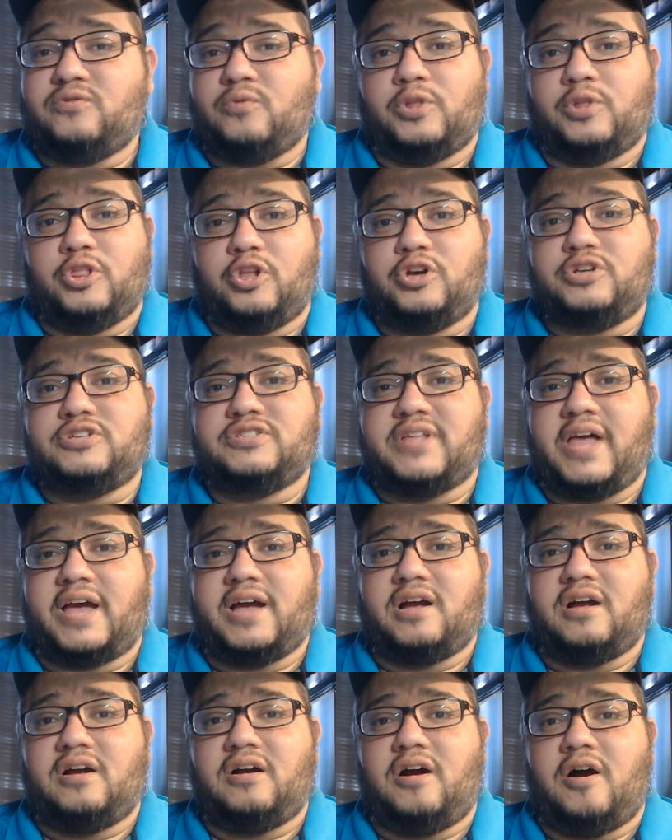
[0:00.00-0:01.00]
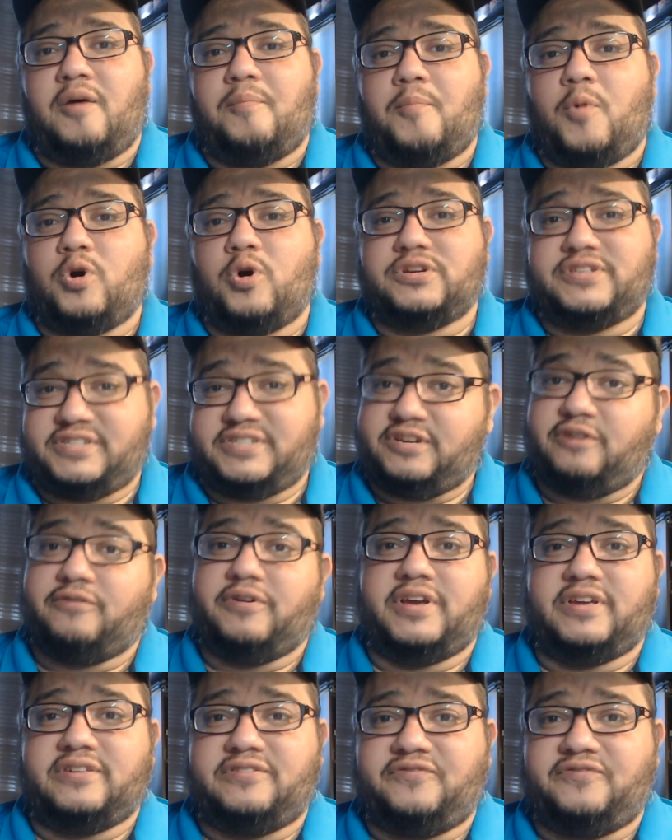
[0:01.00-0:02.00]
this one looks like a more
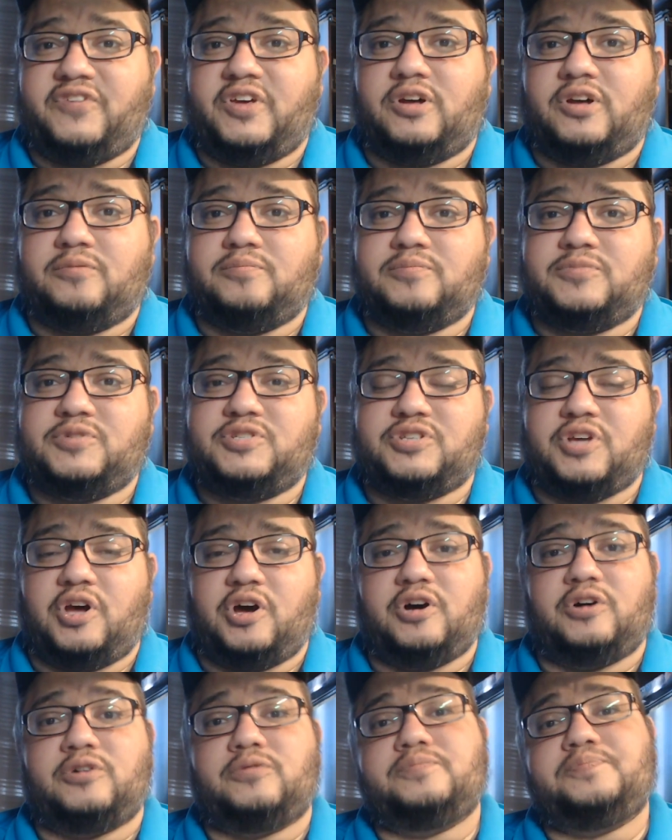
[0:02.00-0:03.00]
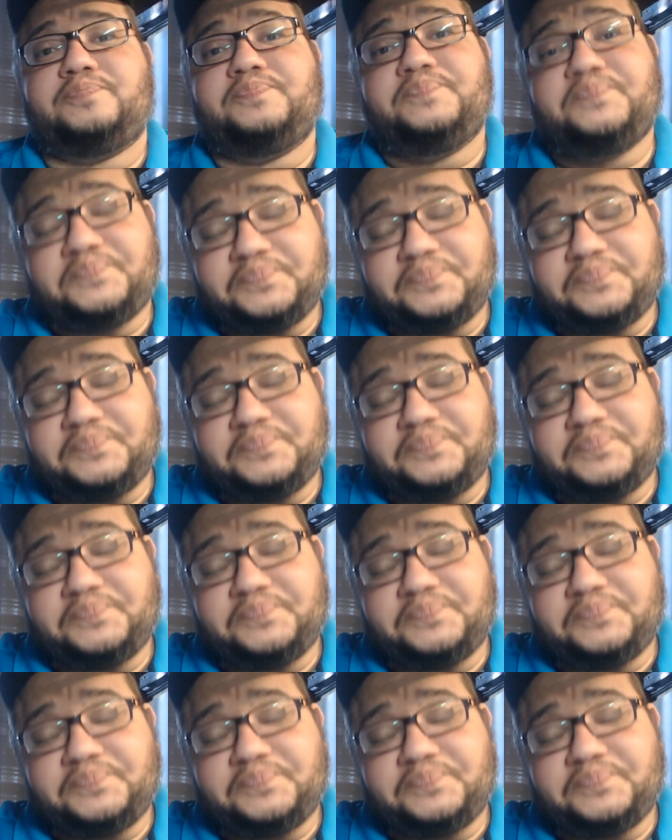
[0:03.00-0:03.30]
serious film, so